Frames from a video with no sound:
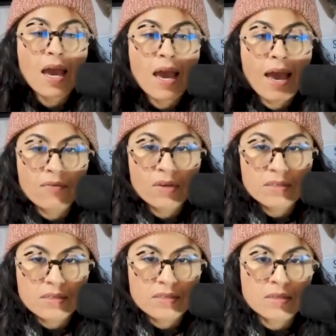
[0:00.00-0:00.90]
Having a
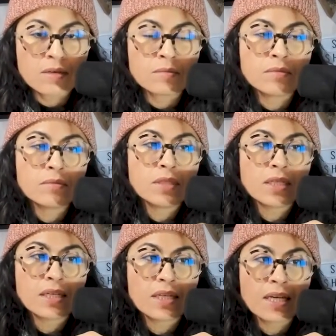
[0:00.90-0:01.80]
system
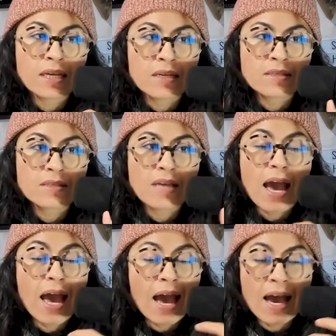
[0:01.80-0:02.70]
is,
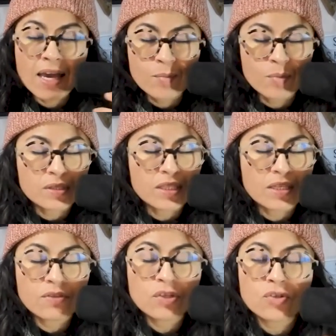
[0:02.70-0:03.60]
I
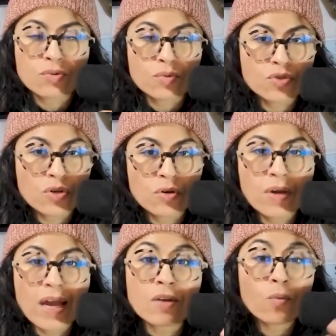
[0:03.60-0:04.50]
believe, crucial.
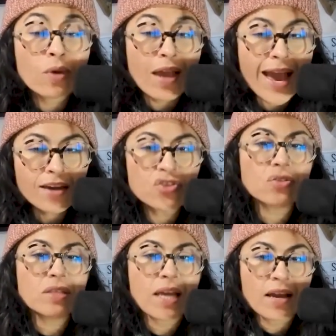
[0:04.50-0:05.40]
And we
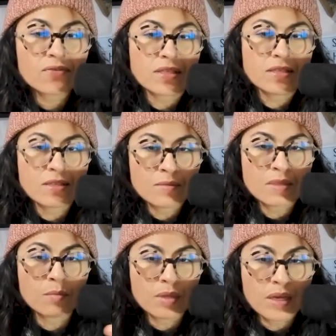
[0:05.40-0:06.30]
actually have
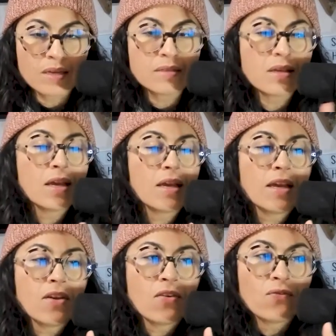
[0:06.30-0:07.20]
systems in place
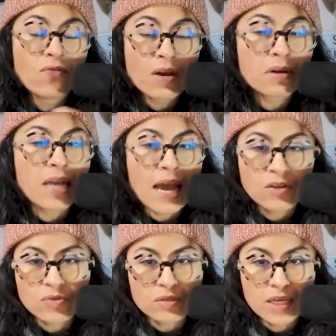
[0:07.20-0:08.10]
very
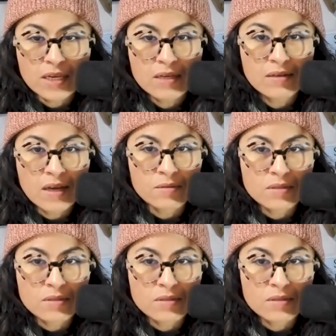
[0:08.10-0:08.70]
naturally, I would